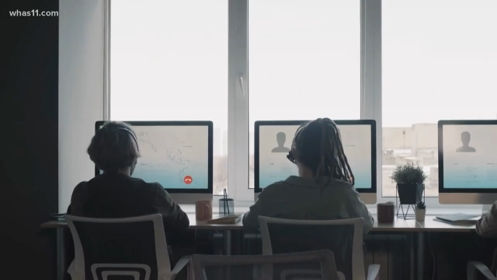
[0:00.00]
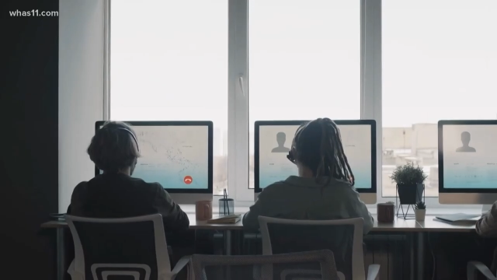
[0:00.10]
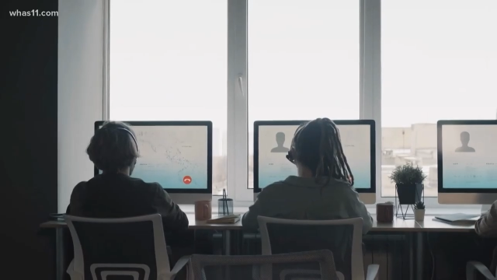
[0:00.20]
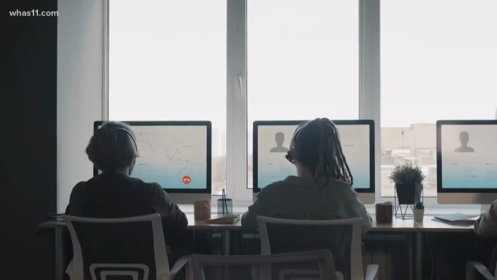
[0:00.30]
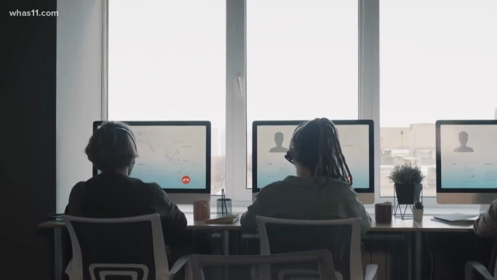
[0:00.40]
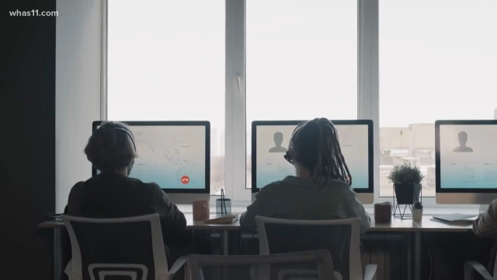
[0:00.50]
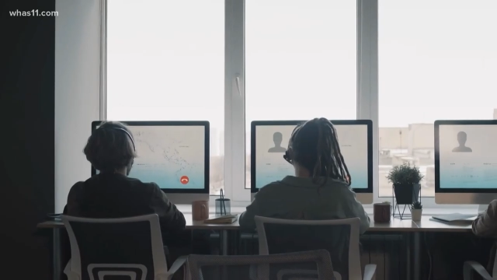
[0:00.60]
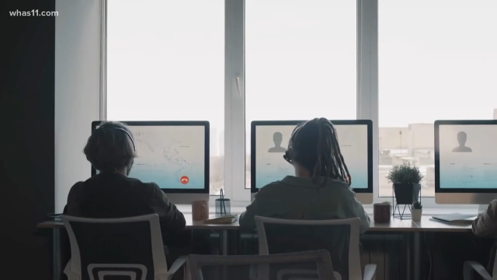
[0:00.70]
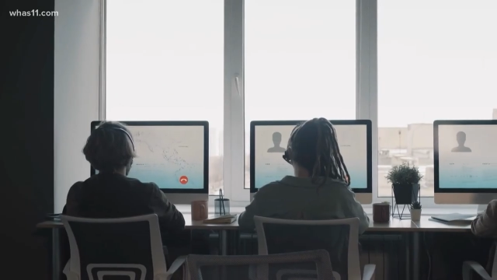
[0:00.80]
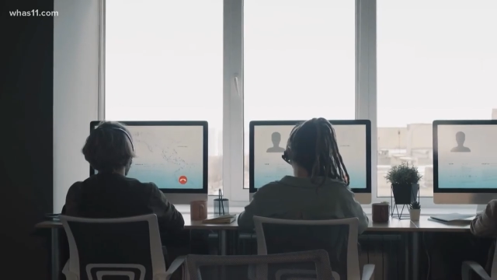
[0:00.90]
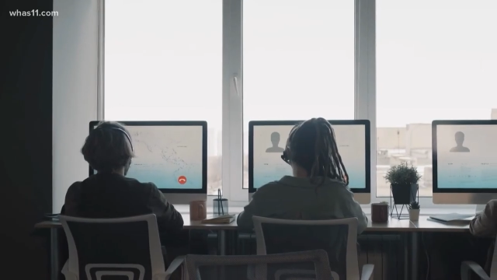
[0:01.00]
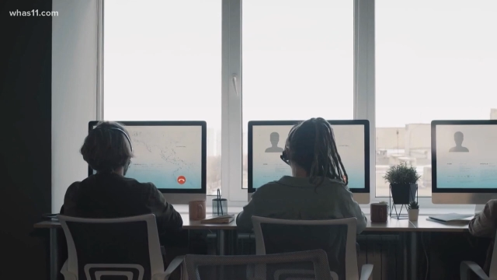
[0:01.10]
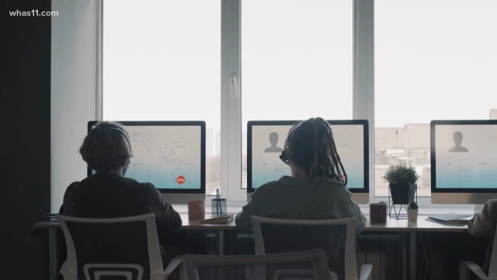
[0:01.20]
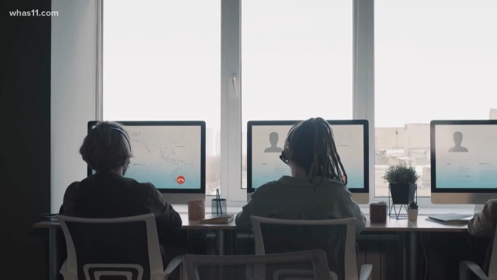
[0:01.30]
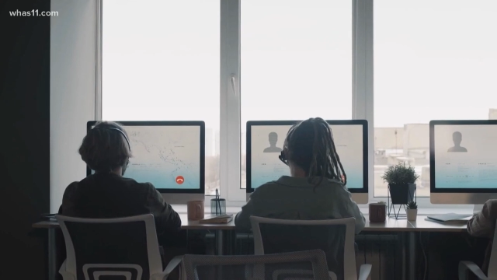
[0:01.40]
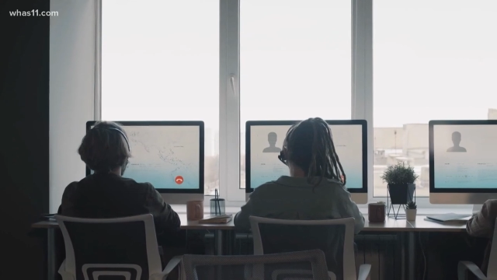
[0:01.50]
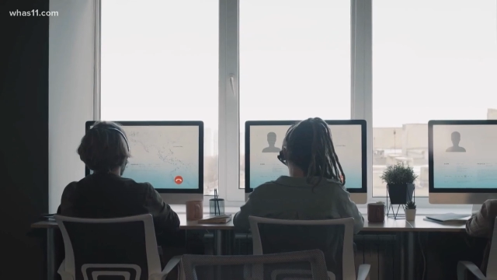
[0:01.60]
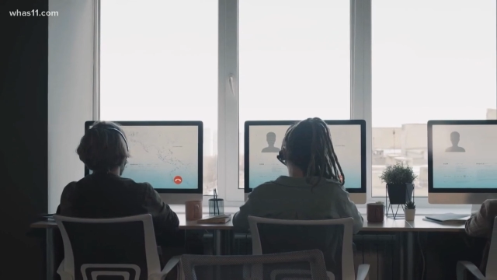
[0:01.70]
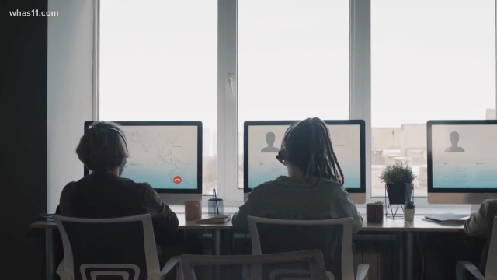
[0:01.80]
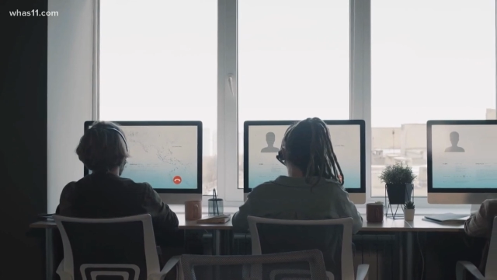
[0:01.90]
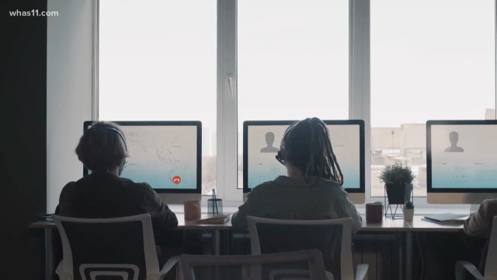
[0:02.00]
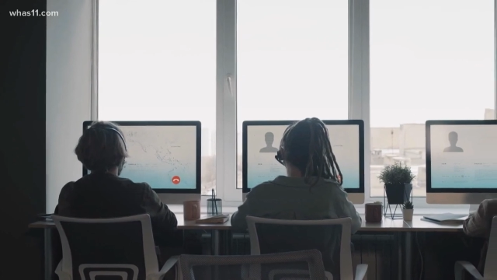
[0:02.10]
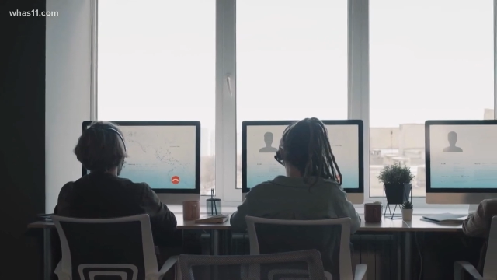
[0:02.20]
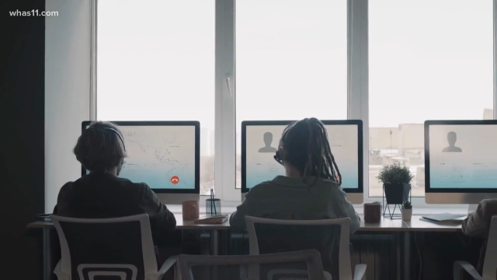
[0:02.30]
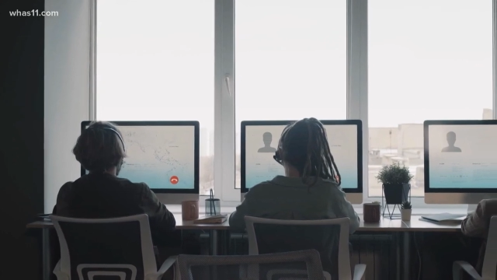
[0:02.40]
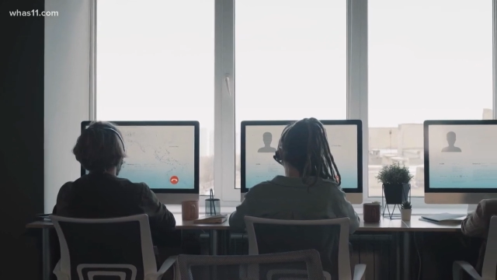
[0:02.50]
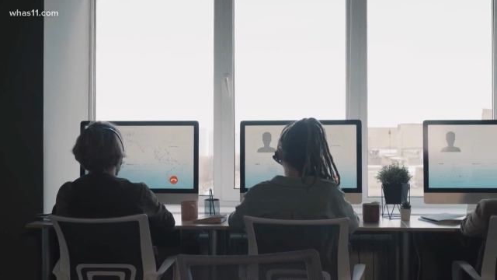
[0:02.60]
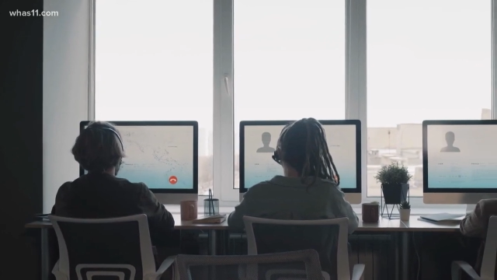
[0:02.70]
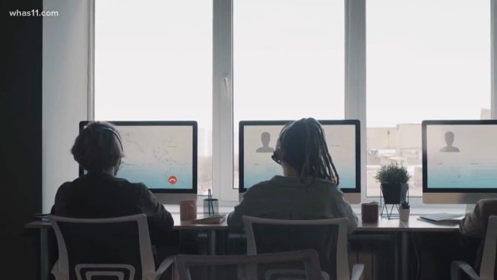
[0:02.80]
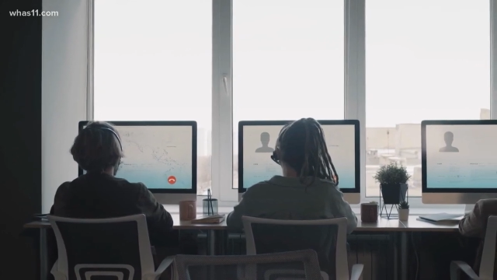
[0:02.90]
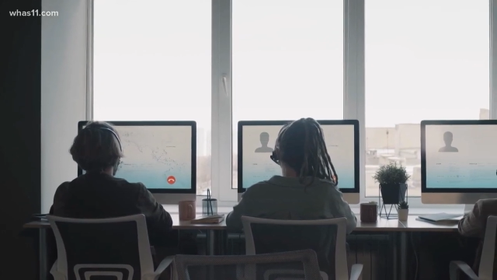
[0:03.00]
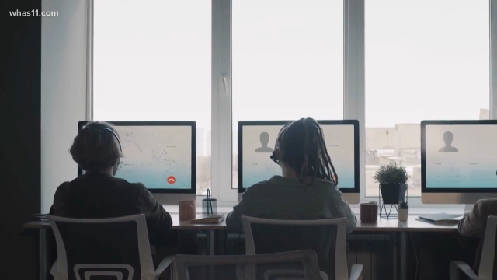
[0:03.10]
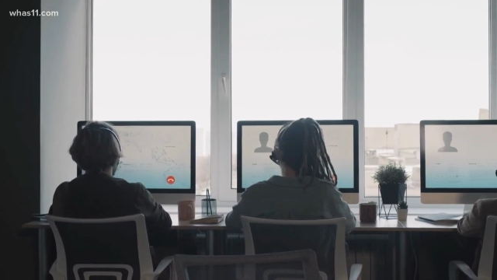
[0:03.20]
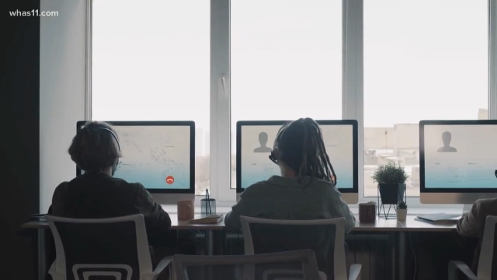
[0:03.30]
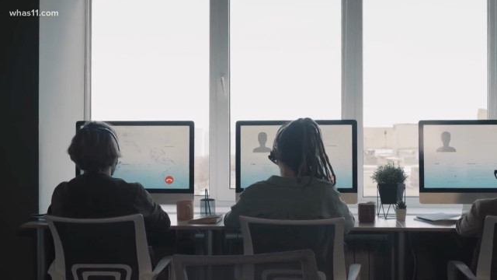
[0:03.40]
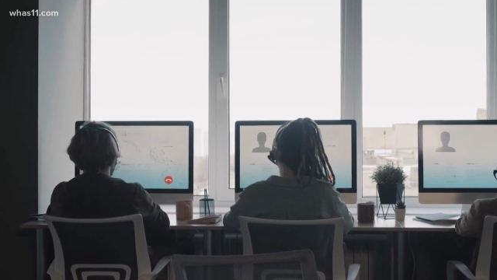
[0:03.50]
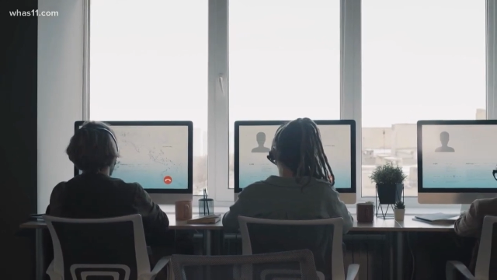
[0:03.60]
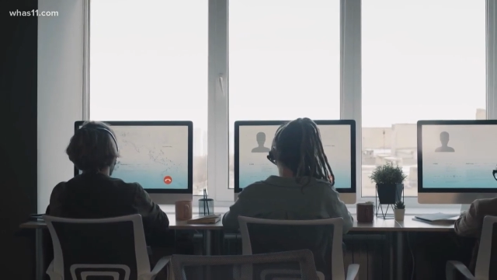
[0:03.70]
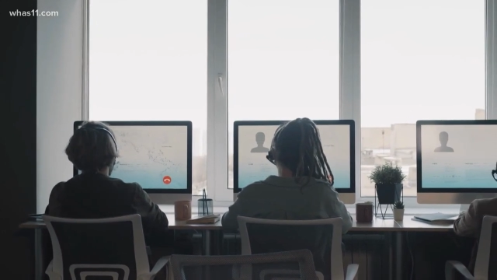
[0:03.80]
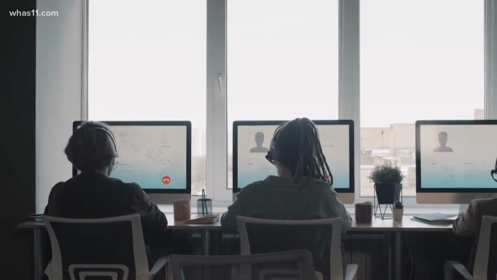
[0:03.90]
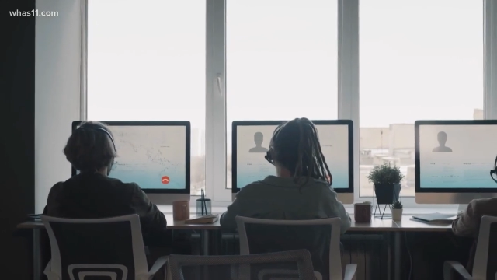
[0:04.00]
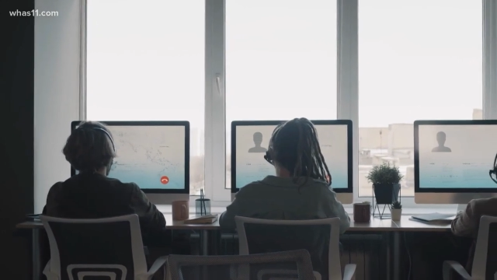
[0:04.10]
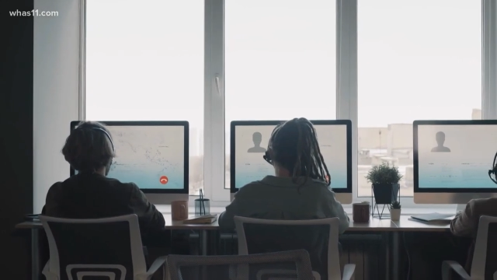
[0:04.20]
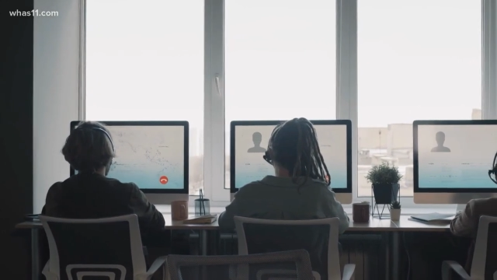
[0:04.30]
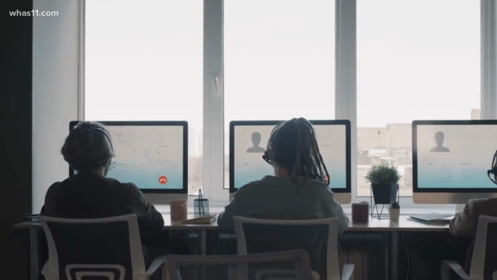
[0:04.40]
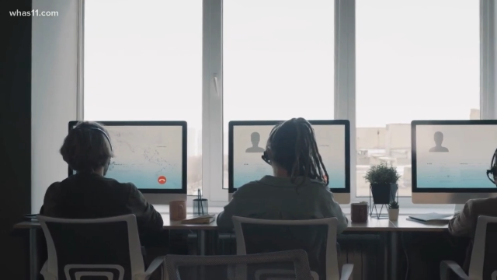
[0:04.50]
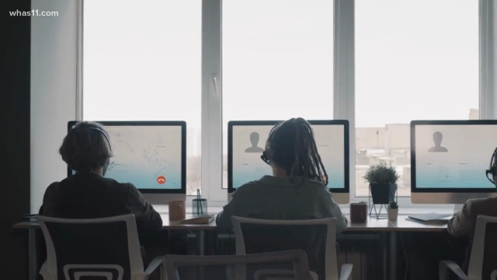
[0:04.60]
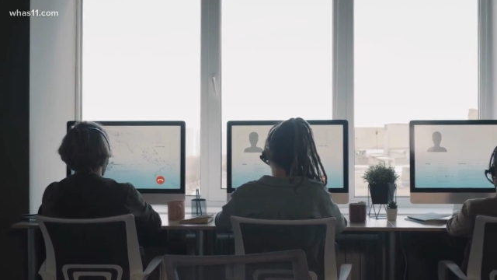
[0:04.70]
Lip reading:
[unreadable: no face in view]